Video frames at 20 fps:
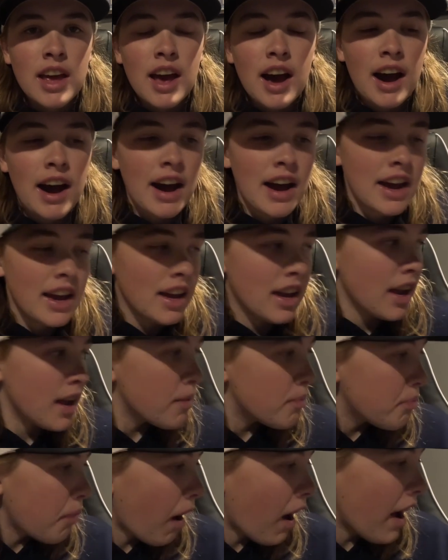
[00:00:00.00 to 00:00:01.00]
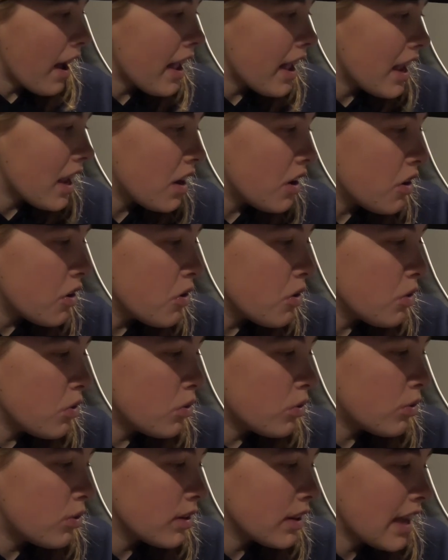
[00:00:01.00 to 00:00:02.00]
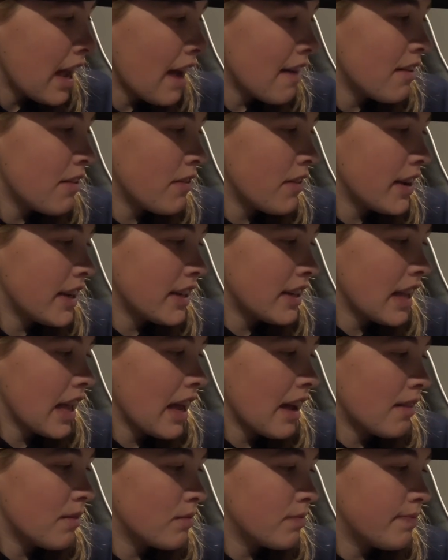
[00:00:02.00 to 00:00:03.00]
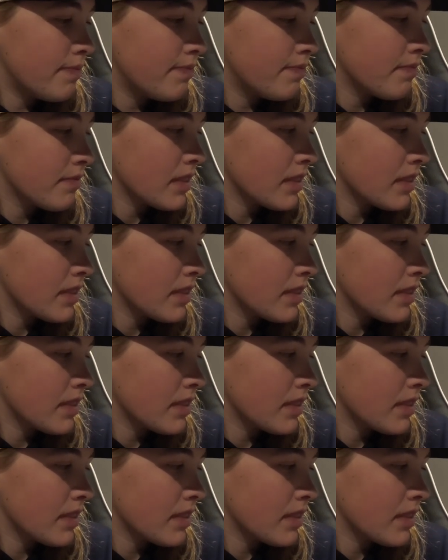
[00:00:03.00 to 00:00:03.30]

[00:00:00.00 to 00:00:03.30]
I bought a new Kevin Van Dam